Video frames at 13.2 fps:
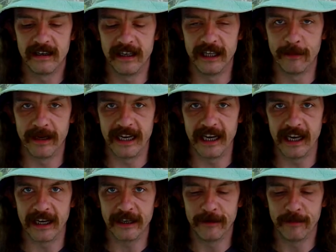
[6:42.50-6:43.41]
In the
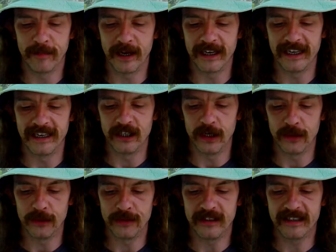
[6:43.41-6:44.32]
beginning, Mike
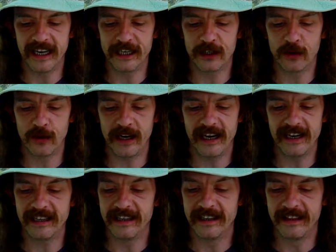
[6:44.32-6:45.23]
intoned, God
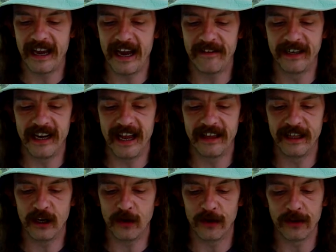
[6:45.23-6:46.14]
created the heaven
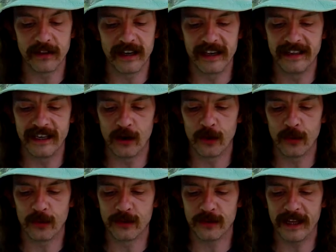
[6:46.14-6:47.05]
and the earth, and the
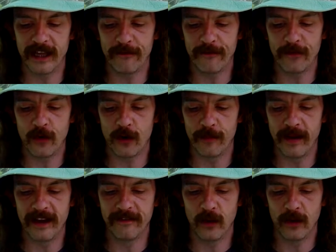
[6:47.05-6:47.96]
earth was without
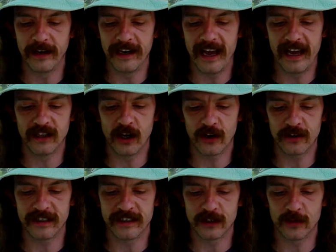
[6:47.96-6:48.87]
form and void, and
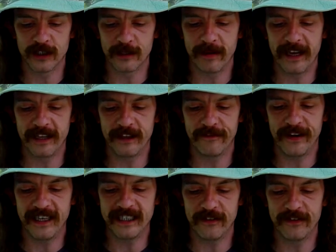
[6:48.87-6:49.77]
darkness was upon the
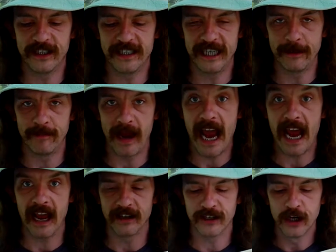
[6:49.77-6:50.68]
face of the deep.
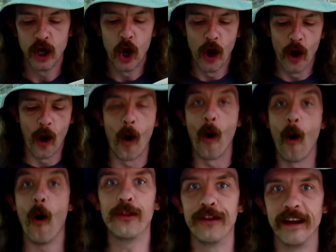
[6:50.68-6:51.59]
And,
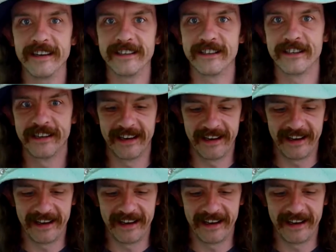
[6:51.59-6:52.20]
hold it!